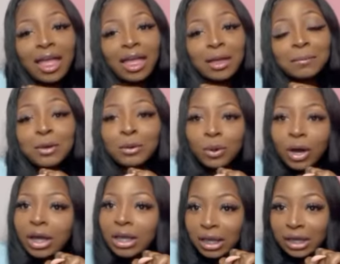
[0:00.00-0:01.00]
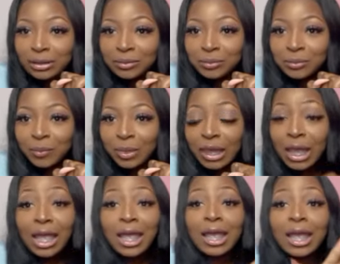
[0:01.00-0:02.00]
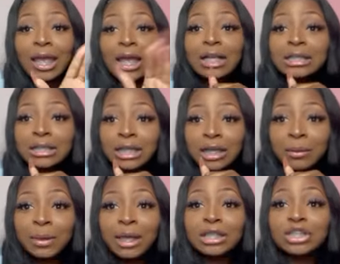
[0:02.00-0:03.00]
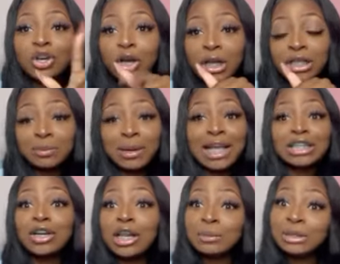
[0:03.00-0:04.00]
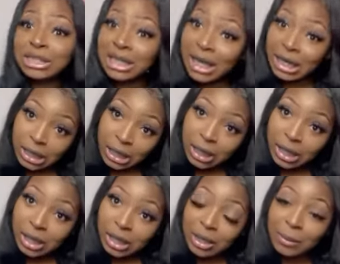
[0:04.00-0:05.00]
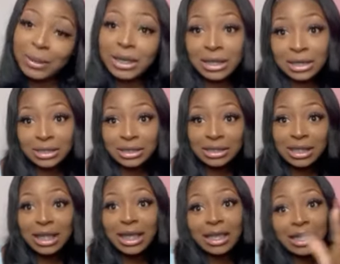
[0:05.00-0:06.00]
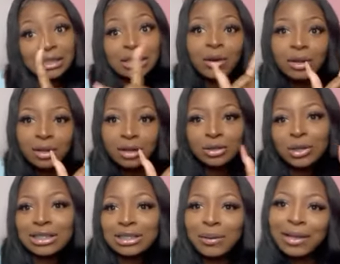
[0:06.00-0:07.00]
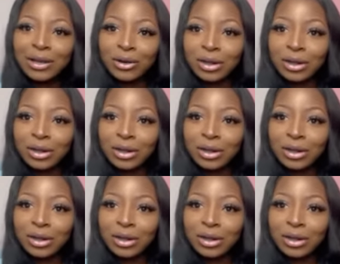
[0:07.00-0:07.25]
Milwaukee. His name is Giannis, but I just call him Gianni because that's how it looks. So that's how I can call